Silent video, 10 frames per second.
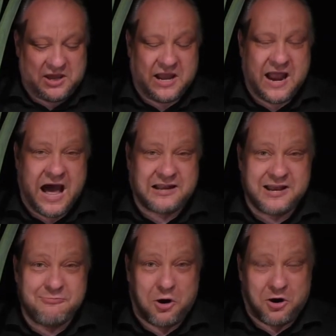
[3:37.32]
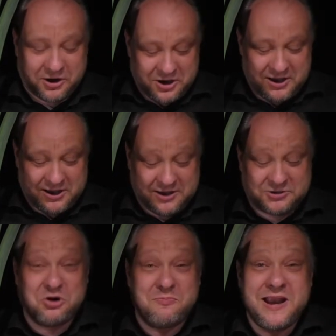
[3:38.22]
can hardly walk, he
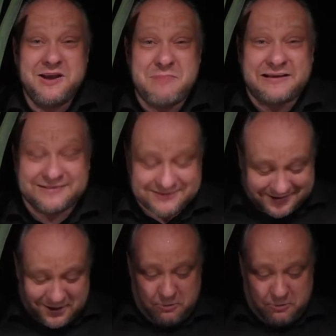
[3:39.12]
has so many muscles.